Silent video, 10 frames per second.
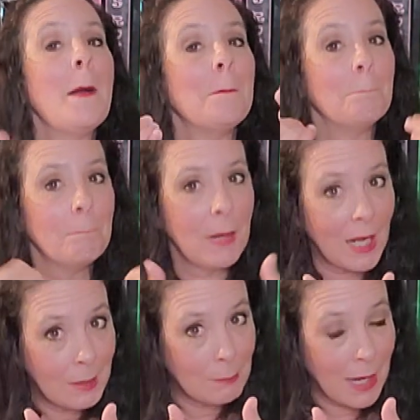
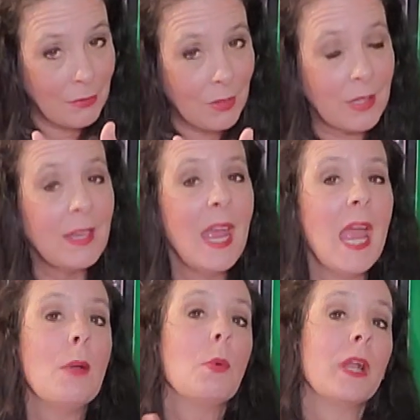my method
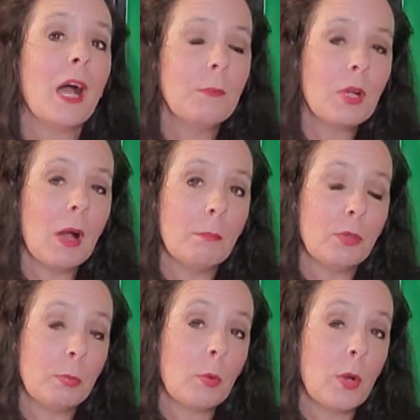and what I'm
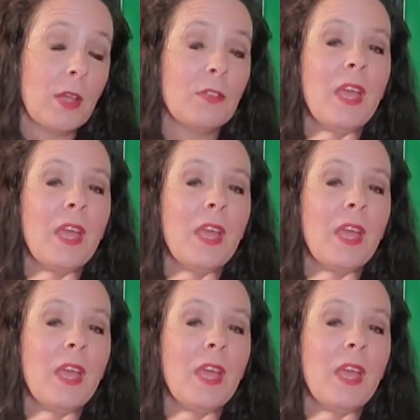comfortable with.